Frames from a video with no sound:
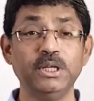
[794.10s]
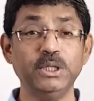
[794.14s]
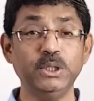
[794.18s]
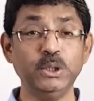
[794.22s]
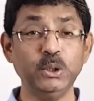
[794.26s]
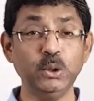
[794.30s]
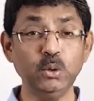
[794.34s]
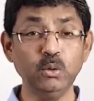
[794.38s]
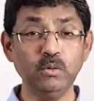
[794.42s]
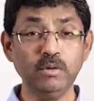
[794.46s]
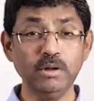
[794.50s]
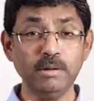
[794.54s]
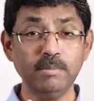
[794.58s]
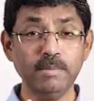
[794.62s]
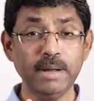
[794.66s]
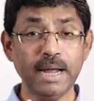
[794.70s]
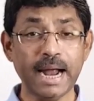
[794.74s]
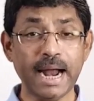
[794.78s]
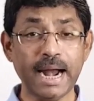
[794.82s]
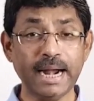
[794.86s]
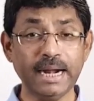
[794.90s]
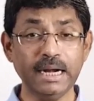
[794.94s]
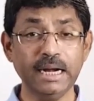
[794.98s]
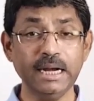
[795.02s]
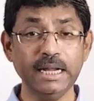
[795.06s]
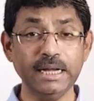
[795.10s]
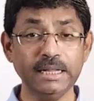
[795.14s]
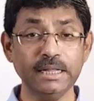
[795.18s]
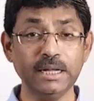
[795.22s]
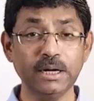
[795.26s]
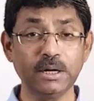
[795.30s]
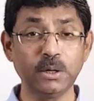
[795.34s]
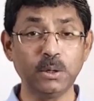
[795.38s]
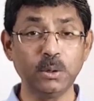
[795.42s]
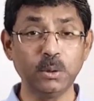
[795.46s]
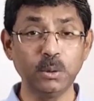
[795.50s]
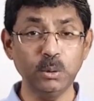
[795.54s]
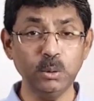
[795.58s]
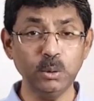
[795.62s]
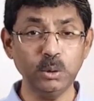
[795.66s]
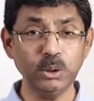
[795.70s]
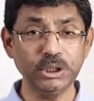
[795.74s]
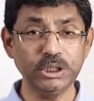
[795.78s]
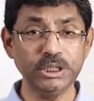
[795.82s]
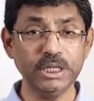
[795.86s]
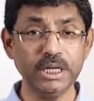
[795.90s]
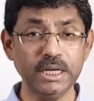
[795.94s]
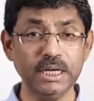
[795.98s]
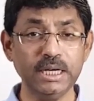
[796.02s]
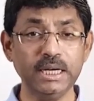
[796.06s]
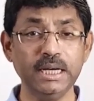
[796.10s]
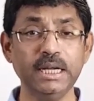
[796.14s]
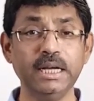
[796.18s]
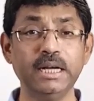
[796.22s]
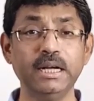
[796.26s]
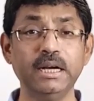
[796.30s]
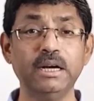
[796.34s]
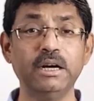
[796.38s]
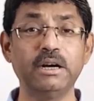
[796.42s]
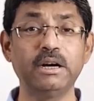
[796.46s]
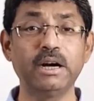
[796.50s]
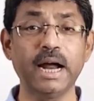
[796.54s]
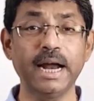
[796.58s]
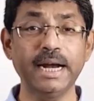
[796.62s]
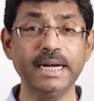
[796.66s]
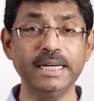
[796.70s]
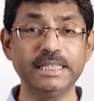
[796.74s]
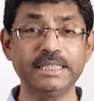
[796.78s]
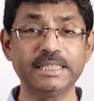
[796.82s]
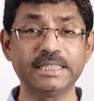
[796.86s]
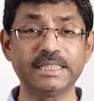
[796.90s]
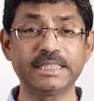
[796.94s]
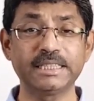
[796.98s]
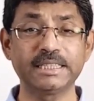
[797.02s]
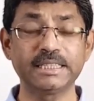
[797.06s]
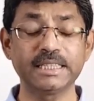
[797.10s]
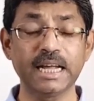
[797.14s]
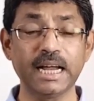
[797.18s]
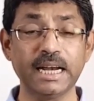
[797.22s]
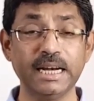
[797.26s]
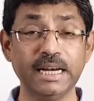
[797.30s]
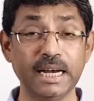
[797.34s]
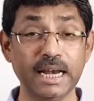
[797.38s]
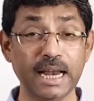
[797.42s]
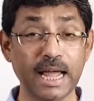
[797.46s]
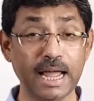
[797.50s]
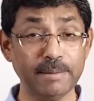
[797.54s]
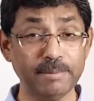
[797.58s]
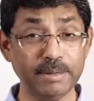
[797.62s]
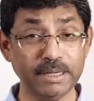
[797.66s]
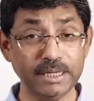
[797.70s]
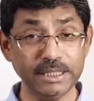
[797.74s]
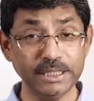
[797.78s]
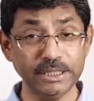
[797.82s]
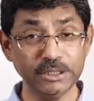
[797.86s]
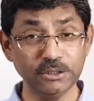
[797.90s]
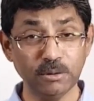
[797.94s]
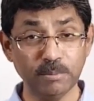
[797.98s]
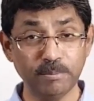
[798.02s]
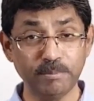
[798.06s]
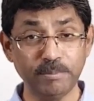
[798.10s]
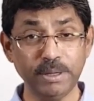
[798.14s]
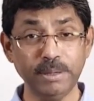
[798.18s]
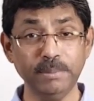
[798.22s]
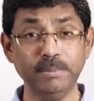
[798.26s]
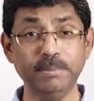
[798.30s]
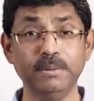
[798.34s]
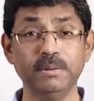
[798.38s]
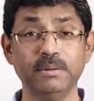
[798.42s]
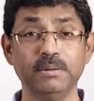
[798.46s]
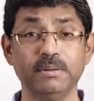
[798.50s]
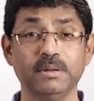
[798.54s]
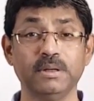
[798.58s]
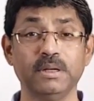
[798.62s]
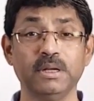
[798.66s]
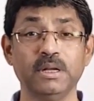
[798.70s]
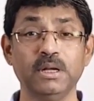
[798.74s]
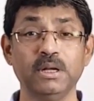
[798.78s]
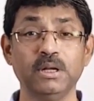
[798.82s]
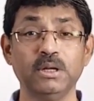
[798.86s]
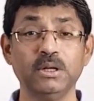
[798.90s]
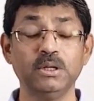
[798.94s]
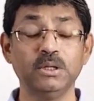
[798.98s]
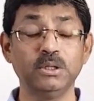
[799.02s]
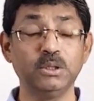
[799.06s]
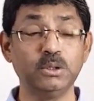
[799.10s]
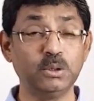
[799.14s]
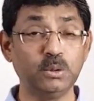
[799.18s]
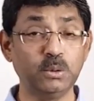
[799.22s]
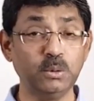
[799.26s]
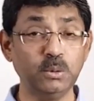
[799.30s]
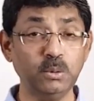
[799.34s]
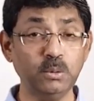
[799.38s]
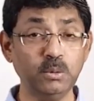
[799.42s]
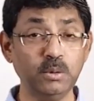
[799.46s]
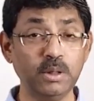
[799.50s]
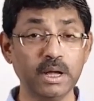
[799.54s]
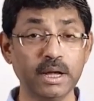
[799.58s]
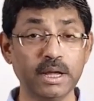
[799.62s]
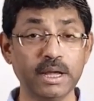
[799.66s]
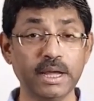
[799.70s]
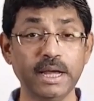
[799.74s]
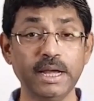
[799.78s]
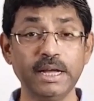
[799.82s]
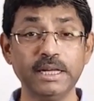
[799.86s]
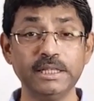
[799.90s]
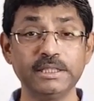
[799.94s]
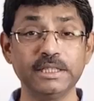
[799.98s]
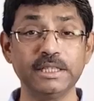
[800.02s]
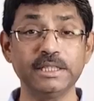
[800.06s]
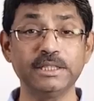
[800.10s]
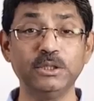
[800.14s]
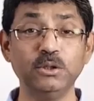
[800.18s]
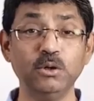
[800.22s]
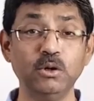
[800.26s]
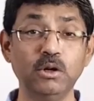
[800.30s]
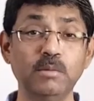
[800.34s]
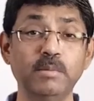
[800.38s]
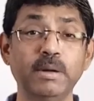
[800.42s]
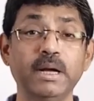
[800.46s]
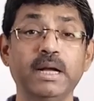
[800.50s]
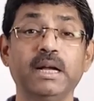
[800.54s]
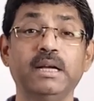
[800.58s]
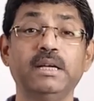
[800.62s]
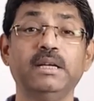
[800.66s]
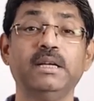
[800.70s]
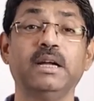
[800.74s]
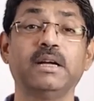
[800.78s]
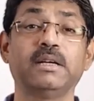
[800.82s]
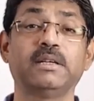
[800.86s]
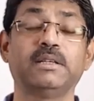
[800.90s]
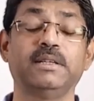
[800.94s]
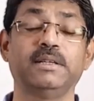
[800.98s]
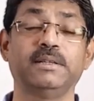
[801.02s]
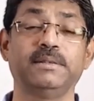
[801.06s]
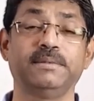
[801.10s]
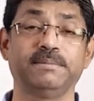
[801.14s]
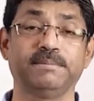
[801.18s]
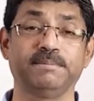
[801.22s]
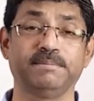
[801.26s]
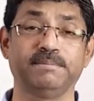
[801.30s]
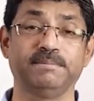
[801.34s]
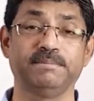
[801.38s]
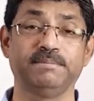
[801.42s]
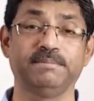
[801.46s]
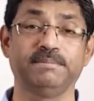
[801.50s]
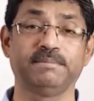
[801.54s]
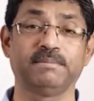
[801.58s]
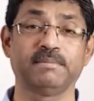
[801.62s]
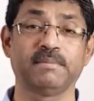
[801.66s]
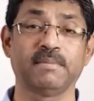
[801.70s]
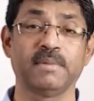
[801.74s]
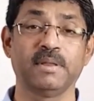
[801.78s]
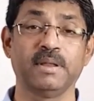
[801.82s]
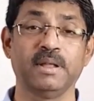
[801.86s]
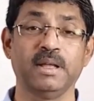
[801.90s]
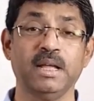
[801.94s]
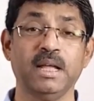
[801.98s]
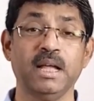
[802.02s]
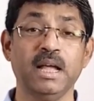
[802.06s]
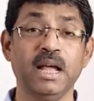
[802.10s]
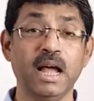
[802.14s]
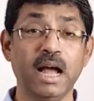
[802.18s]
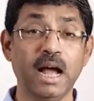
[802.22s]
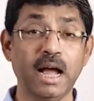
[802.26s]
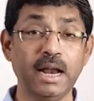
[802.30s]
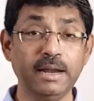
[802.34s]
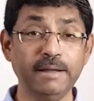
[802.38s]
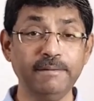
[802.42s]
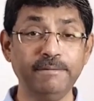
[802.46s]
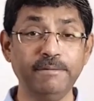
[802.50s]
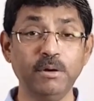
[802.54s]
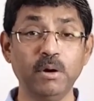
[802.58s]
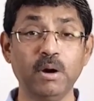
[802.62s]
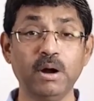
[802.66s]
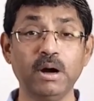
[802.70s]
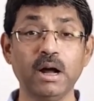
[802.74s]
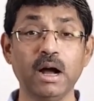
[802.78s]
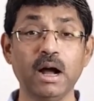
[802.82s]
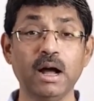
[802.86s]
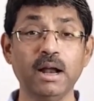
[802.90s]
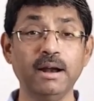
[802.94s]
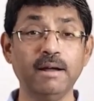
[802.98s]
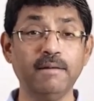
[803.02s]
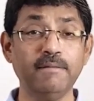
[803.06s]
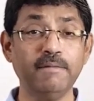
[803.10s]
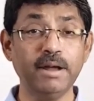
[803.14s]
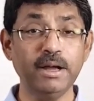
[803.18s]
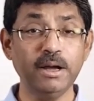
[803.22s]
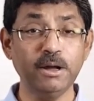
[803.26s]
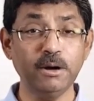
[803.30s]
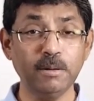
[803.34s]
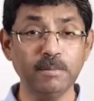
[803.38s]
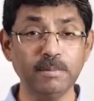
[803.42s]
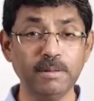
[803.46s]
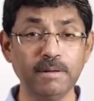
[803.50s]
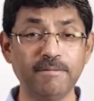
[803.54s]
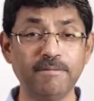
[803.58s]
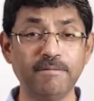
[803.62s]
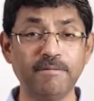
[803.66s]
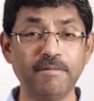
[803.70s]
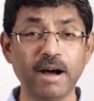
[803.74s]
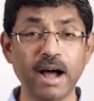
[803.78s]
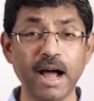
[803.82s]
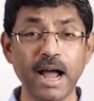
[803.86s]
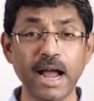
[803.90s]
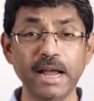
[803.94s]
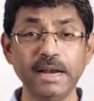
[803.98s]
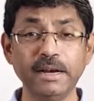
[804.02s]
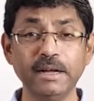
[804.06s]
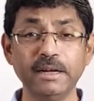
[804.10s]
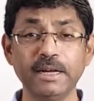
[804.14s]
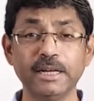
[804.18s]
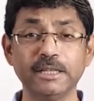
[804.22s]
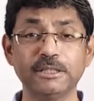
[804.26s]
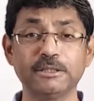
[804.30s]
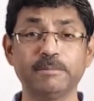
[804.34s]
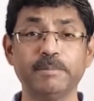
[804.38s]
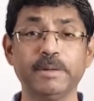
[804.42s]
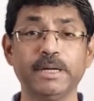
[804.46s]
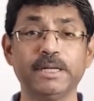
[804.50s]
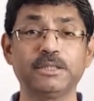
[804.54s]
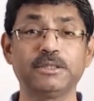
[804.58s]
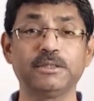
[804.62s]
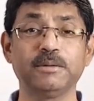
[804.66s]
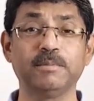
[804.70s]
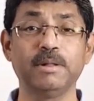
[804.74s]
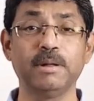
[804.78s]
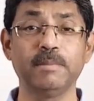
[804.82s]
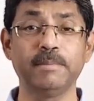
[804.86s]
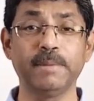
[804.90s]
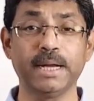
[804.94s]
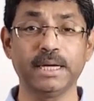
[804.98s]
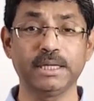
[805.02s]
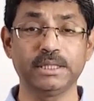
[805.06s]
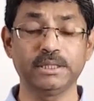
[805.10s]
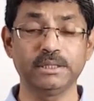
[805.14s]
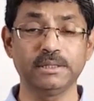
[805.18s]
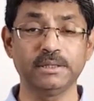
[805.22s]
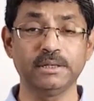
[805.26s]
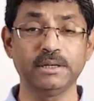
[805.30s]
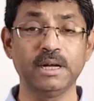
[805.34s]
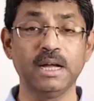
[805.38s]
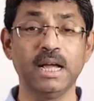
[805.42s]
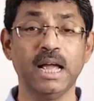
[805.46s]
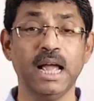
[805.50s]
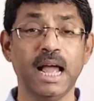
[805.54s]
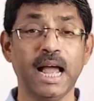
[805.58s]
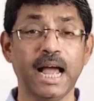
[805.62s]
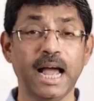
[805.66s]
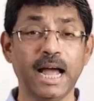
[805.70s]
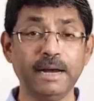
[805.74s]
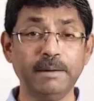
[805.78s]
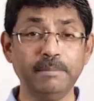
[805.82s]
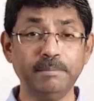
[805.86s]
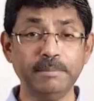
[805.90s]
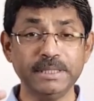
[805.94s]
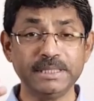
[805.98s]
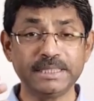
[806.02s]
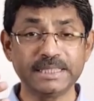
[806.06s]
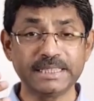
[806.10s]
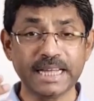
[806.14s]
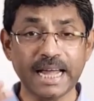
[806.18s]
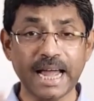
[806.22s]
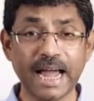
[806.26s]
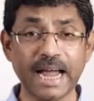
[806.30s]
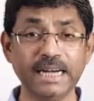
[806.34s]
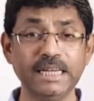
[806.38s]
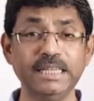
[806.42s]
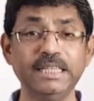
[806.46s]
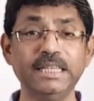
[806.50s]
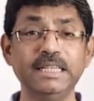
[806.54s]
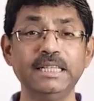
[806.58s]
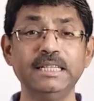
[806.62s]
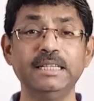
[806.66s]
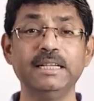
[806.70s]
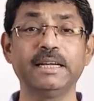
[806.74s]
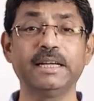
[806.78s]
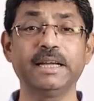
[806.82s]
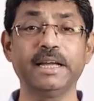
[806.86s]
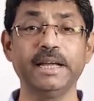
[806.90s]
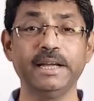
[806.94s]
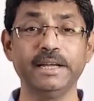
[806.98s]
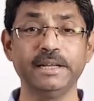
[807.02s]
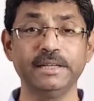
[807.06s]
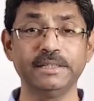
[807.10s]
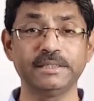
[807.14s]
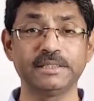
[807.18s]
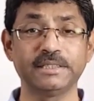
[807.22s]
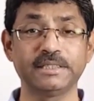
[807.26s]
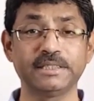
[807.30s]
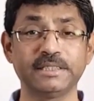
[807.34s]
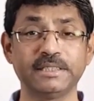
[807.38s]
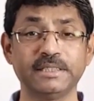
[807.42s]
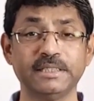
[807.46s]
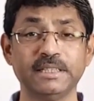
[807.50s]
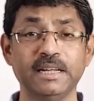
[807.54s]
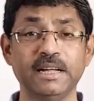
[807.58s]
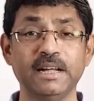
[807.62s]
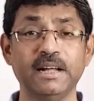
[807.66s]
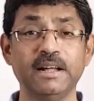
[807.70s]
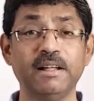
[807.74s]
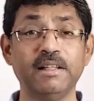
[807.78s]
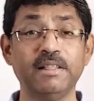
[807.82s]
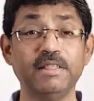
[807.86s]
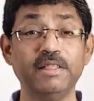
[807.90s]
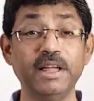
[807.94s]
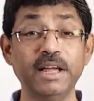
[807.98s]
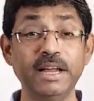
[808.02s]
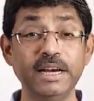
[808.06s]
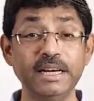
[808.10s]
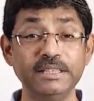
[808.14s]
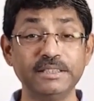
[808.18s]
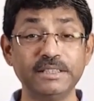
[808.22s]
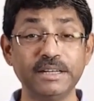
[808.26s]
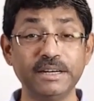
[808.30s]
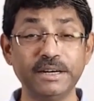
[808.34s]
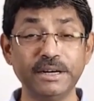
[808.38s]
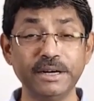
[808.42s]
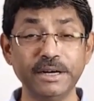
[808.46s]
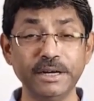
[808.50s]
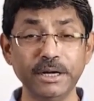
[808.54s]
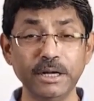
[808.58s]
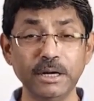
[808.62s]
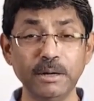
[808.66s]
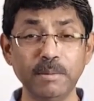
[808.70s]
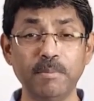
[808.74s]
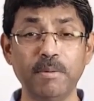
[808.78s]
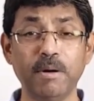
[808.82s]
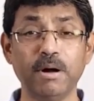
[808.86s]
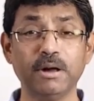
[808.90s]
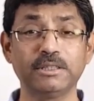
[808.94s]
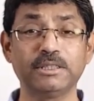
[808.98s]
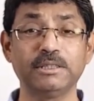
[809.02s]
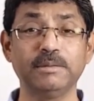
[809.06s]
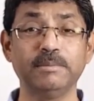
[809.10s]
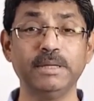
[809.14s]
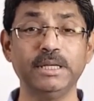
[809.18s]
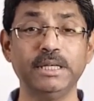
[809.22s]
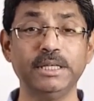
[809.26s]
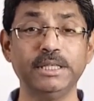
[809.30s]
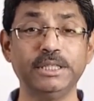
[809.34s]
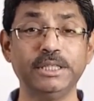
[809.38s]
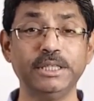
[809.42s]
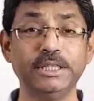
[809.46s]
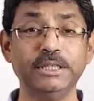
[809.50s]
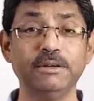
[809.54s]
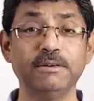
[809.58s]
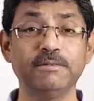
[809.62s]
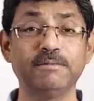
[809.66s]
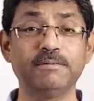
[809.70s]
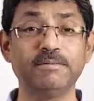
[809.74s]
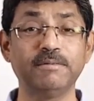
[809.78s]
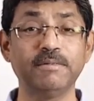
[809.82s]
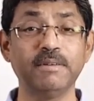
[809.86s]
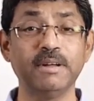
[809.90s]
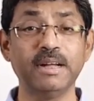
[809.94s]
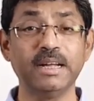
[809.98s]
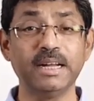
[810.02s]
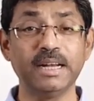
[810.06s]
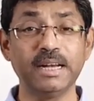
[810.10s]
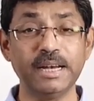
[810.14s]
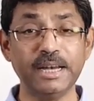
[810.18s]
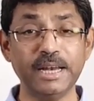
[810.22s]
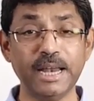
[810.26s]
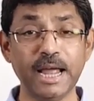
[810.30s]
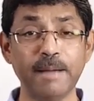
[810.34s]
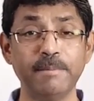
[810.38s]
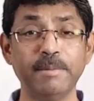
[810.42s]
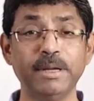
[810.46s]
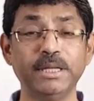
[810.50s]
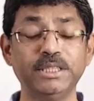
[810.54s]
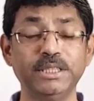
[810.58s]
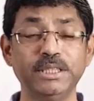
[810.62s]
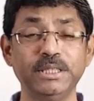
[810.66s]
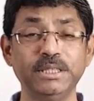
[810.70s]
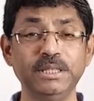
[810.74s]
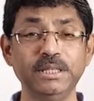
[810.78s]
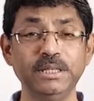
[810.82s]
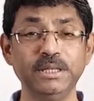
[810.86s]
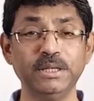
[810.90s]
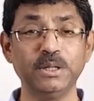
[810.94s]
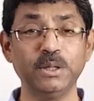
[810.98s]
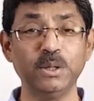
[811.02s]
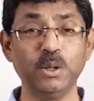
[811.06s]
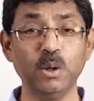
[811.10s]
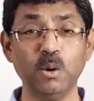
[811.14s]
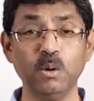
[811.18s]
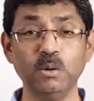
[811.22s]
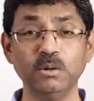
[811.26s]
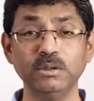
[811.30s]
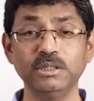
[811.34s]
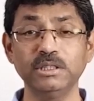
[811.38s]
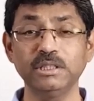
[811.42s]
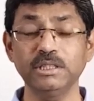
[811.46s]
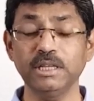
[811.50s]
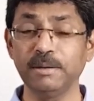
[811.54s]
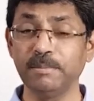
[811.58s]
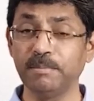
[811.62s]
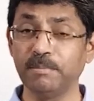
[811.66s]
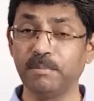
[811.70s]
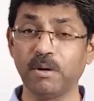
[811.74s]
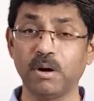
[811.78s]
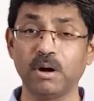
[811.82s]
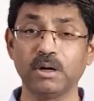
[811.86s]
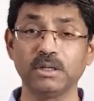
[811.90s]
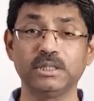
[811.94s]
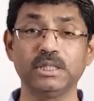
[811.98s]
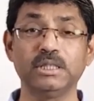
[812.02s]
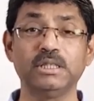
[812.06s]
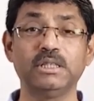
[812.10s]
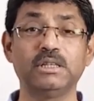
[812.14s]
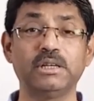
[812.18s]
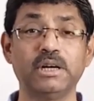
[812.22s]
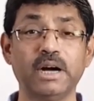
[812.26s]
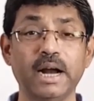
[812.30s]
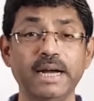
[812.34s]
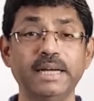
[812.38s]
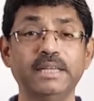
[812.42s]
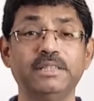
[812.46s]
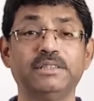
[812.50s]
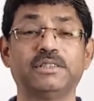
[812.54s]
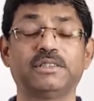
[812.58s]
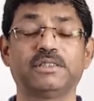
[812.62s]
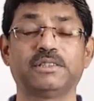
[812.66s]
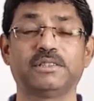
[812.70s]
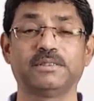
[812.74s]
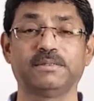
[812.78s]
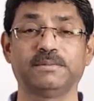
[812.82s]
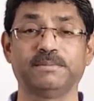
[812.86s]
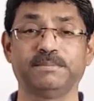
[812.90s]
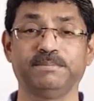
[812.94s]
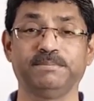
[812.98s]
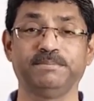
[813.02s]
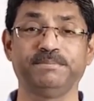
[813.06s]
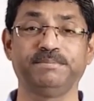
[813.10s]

you will be handling the crucial legal rights and liabilities of people through the cases you will be conducting. And if you are unaware of the finer aspects of the matter and mishandle the case, there is a real possibility of damaging those important rights.